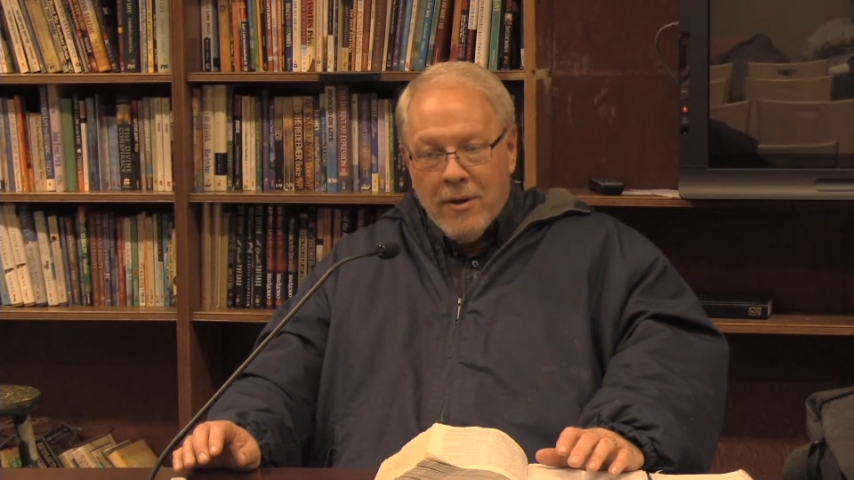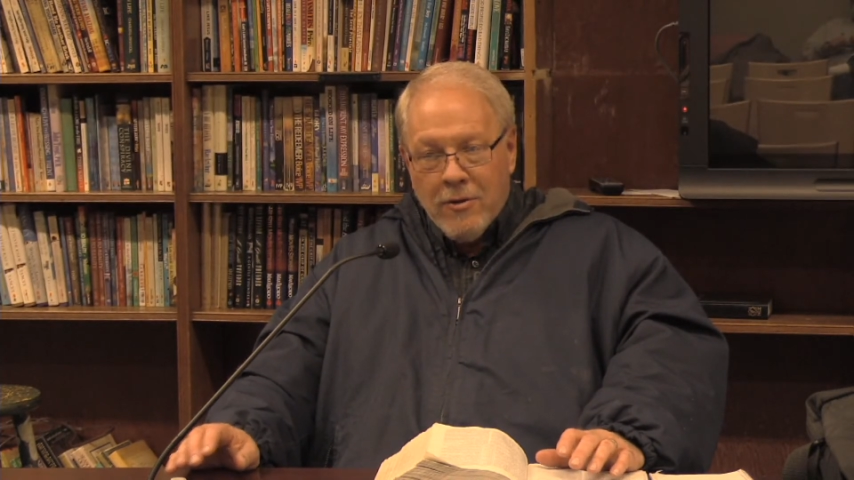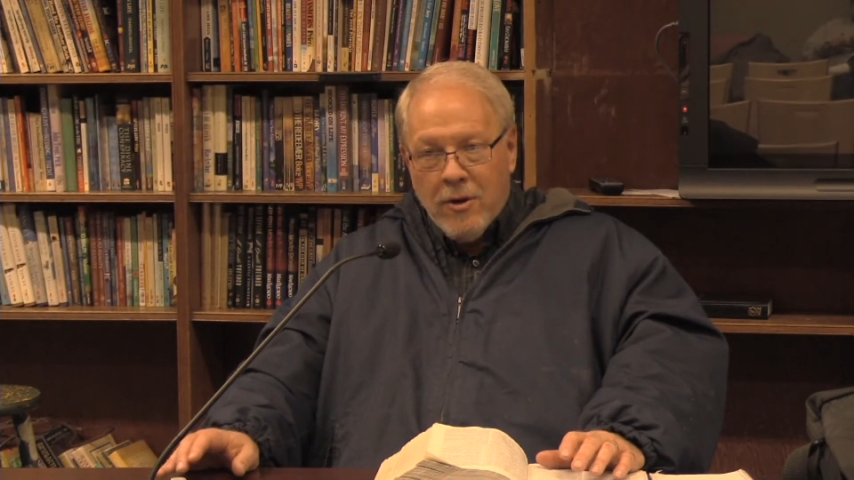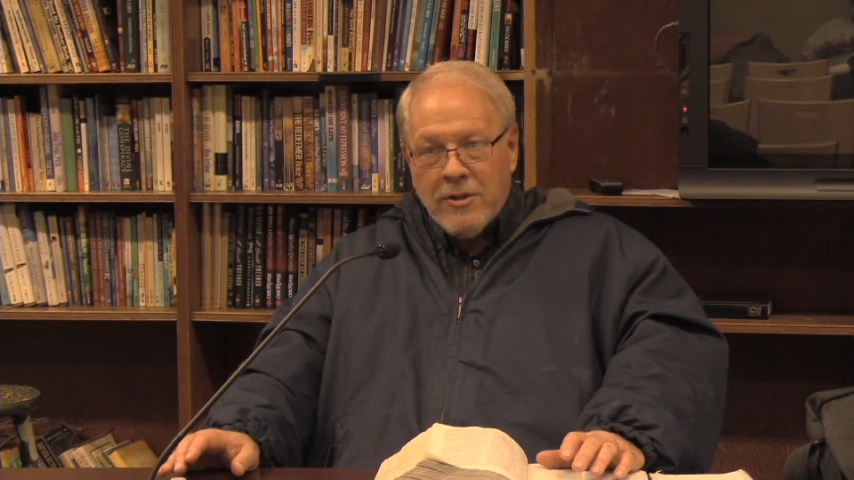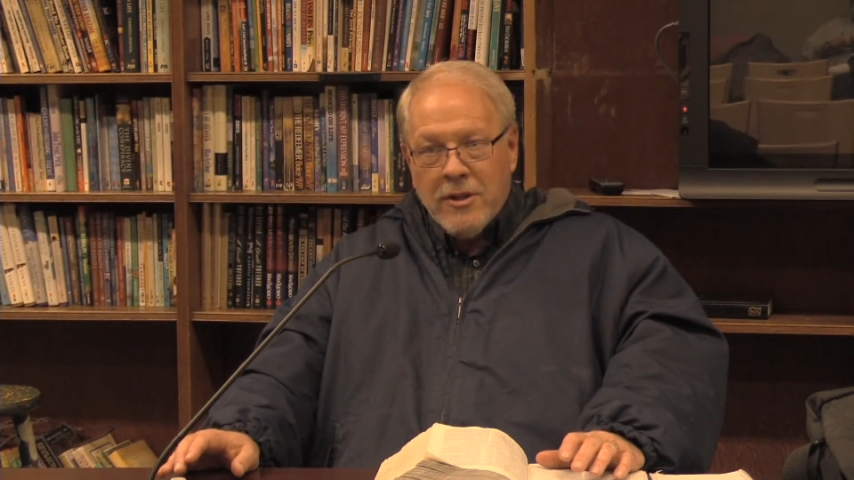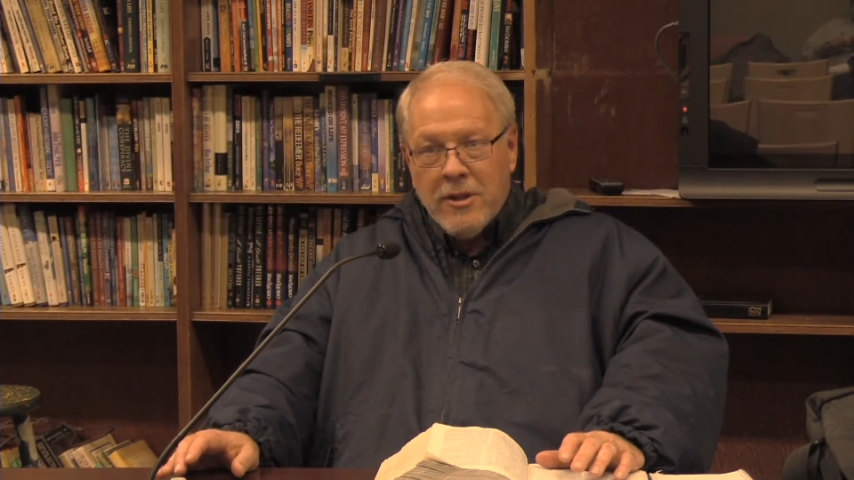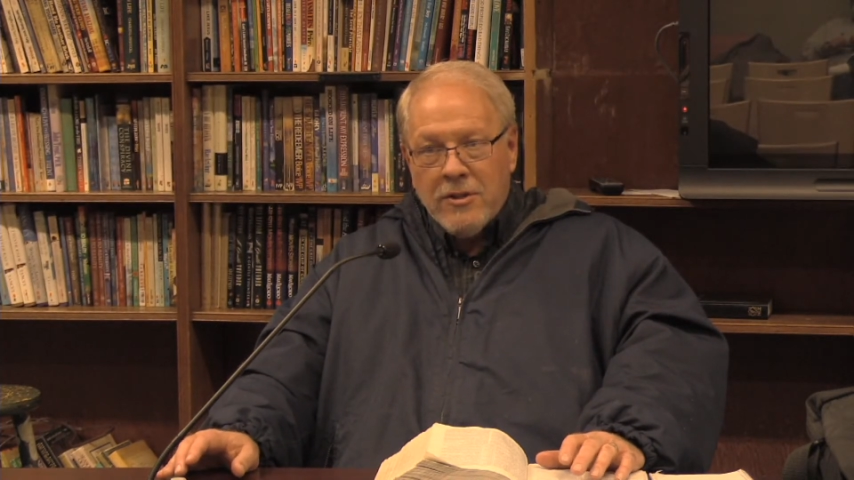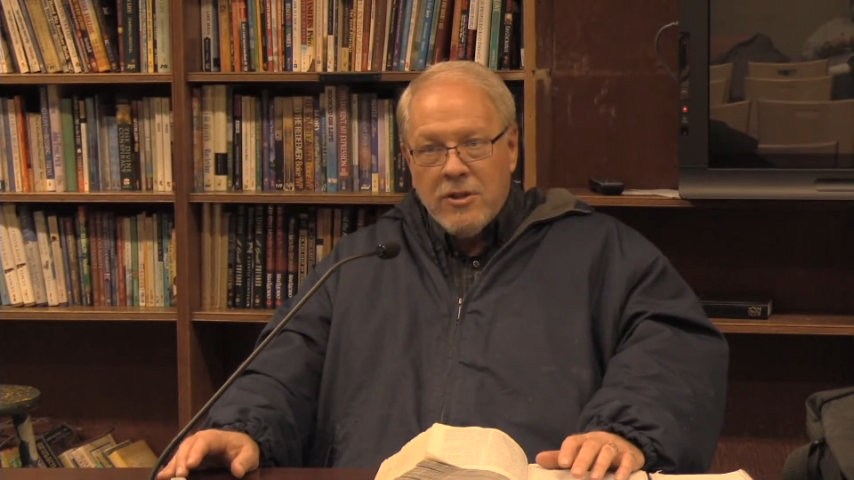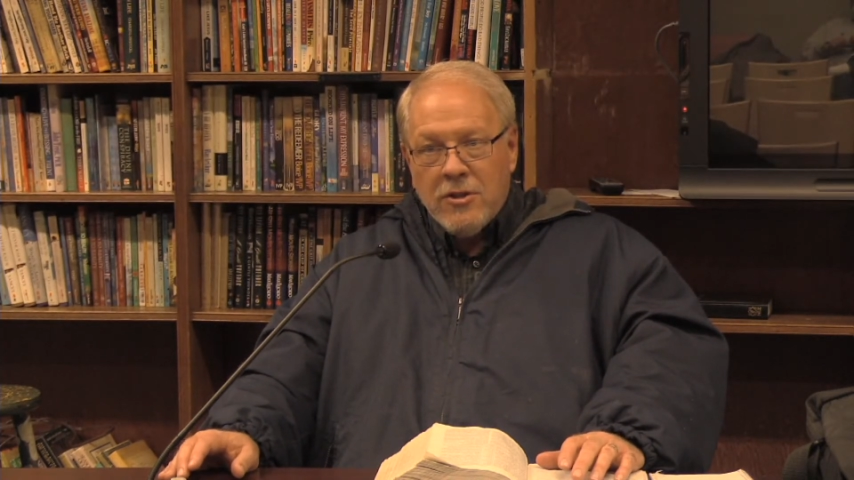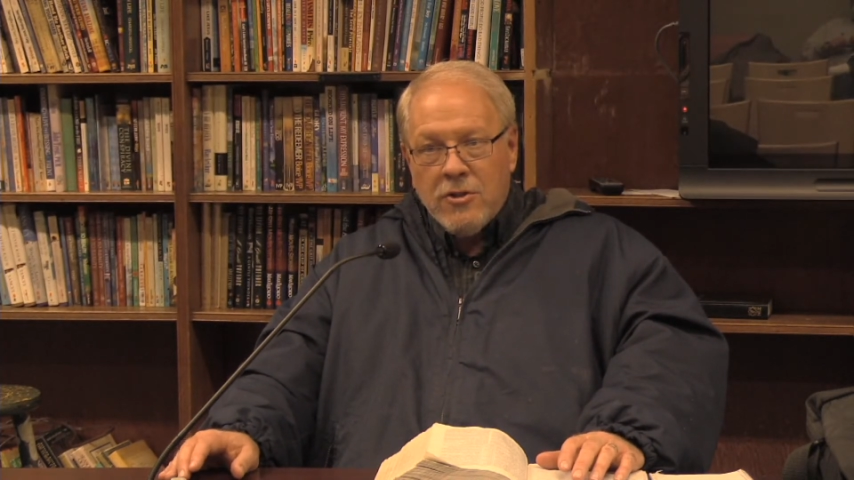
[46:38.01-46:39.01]
addressing
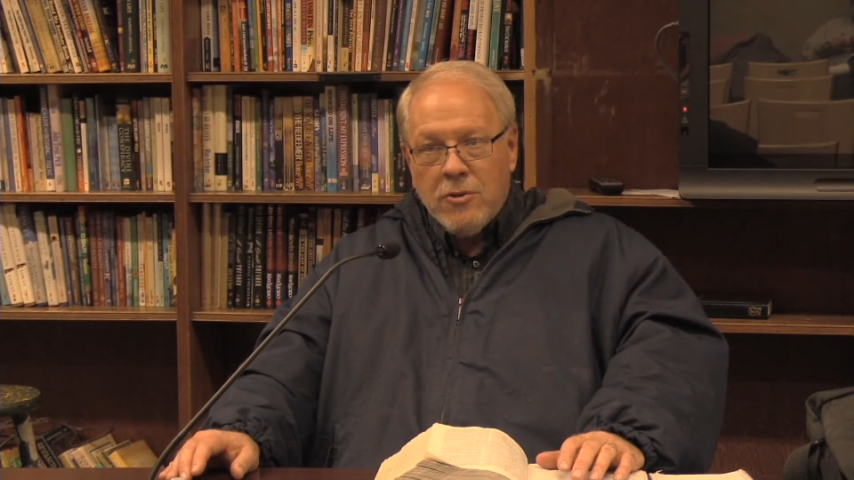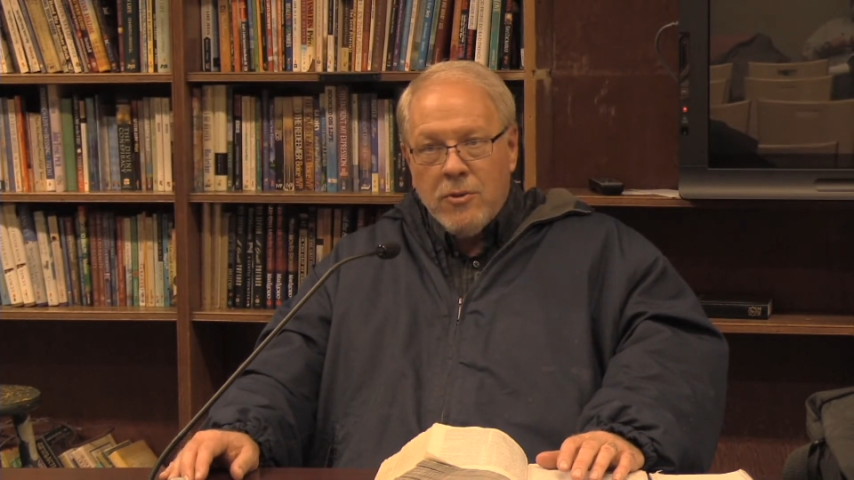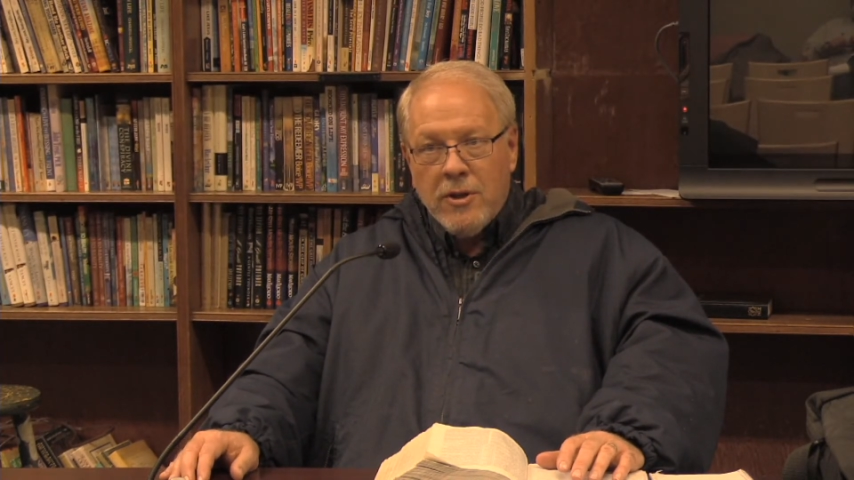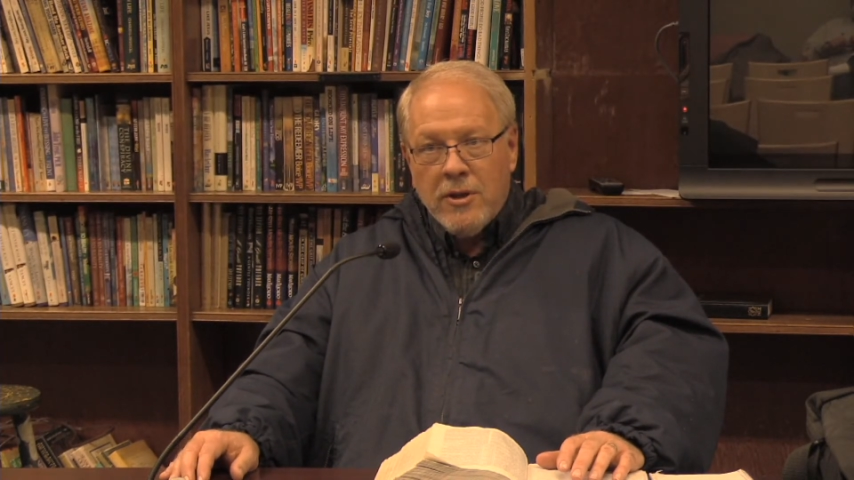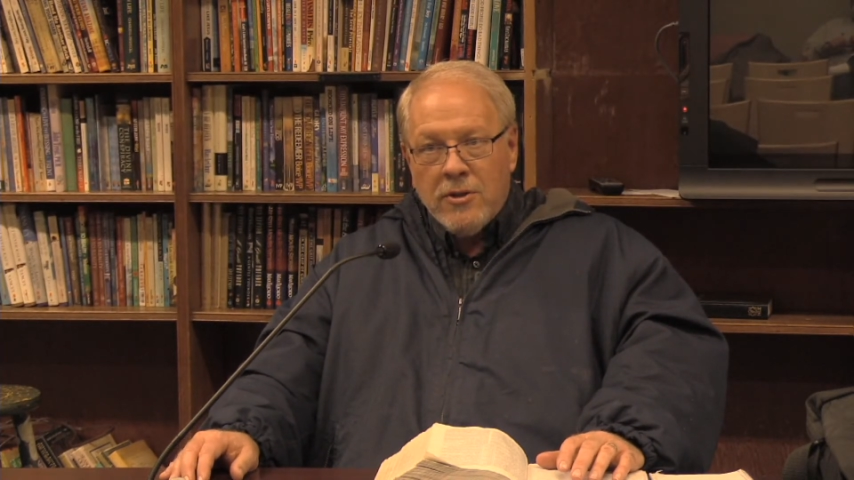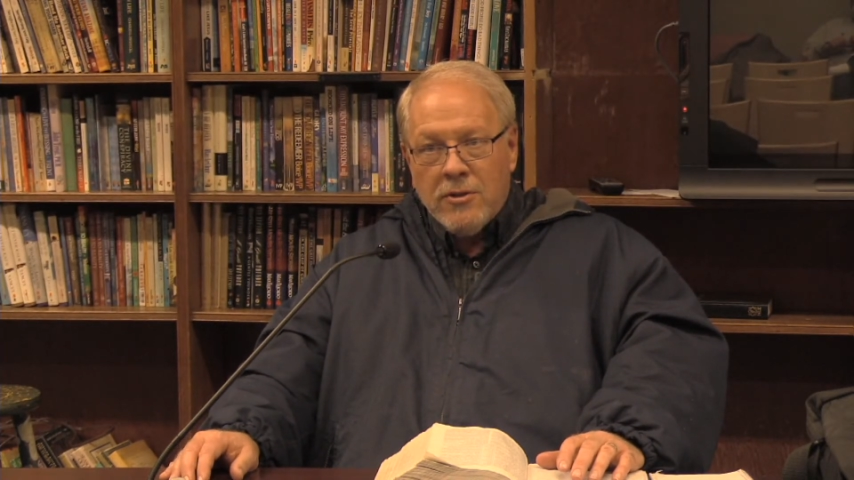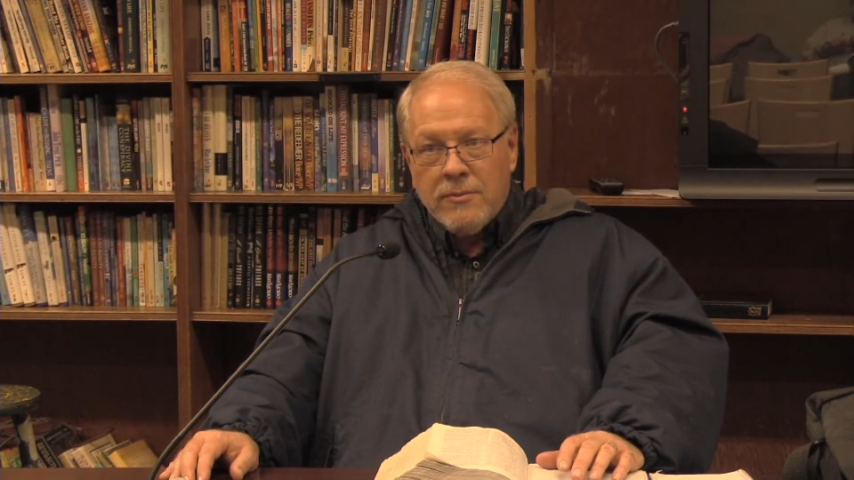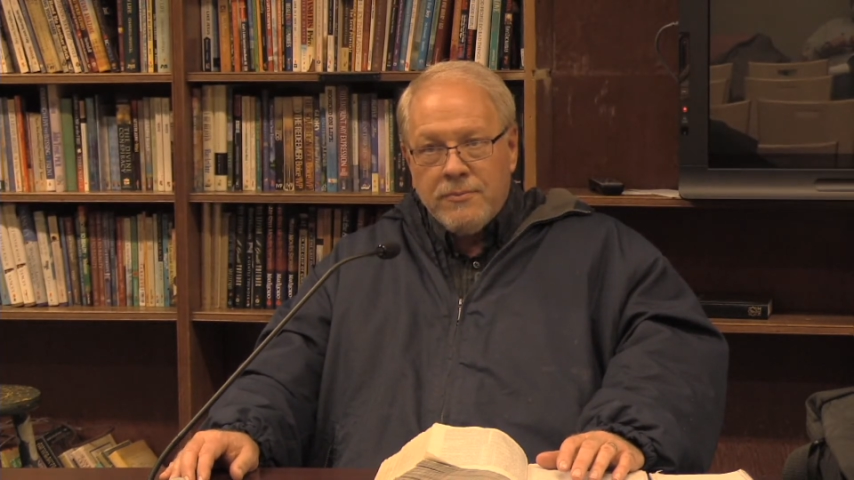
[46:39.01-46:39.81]
this issue is,